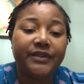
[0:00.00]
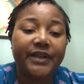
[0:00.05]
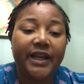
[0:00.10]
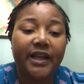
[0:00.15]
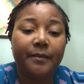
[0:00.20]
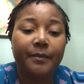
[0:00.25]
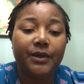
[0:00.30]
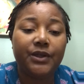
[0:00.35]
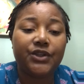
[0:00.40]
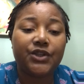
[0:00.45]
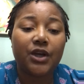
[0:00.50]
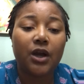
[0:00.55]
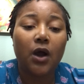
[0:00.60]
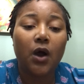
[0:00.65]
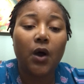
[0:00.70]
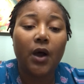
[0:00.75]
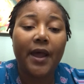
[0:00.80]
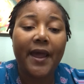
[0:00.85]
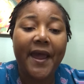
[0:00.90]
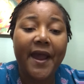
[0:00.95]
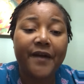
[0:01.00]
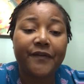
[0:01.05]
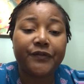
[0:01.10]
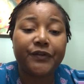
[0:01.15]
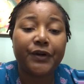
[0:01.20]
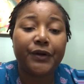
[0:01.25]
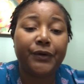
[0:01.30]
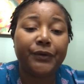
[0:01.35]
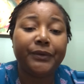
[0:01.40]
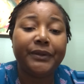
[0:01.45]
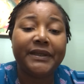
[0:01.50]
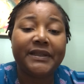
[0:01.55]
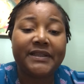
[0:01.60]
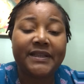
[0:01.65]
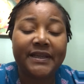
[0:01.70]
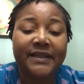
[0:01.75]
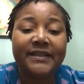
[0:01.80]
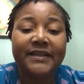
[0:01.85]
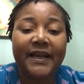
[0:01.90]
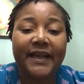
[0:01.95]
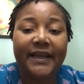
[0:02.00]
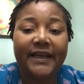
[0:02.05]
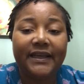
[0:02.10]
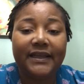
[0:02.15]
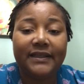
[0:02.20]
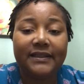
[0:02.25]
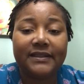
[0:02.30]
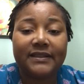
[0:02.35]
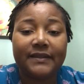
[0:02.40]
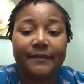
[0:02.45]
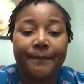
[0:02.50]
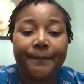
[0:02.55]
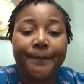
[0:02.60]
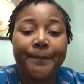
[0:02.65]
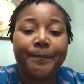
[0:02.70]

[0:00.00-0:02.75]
damage after only 10 days,